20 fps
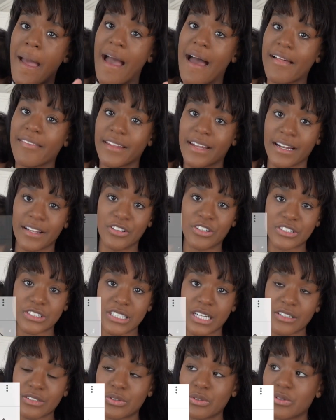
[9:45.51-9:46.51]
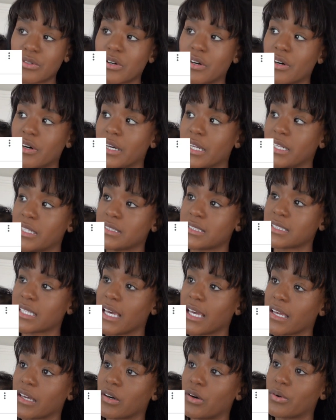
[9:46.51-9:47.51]
And then I looked on Google and it's
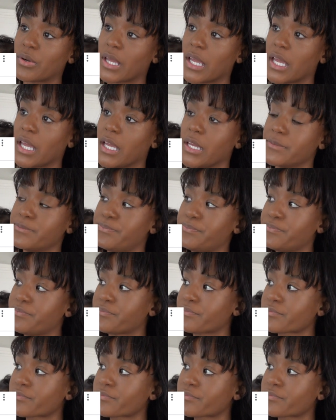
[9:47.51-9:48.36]
like, okay,